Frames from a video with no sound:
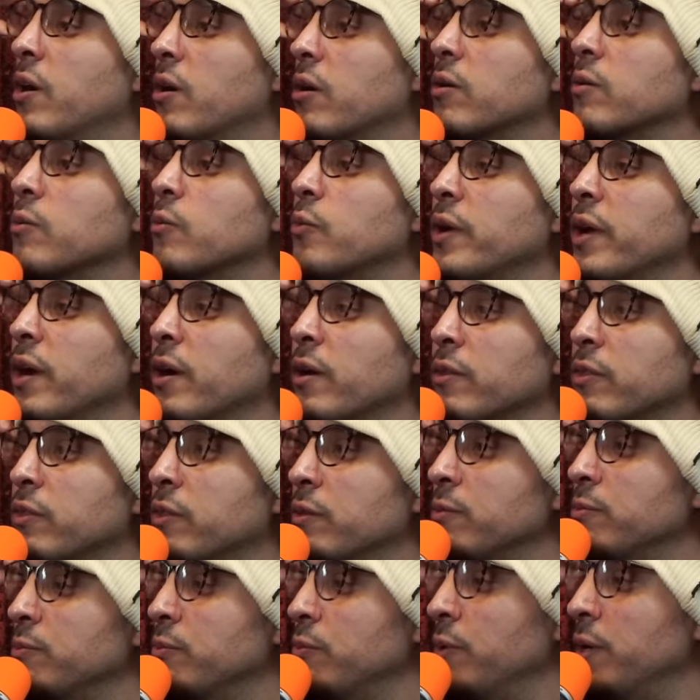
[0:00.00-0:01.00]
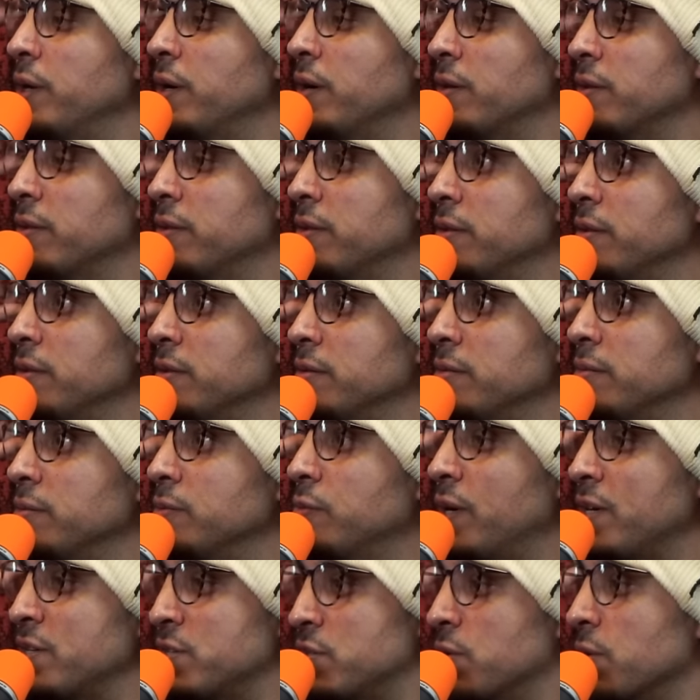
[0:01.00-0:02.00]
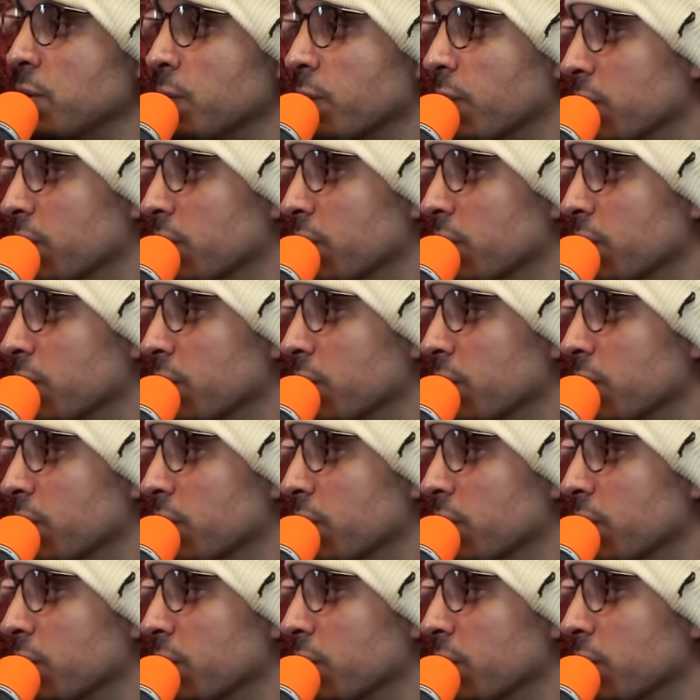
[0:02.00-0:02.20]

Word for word: are we are the we are the Western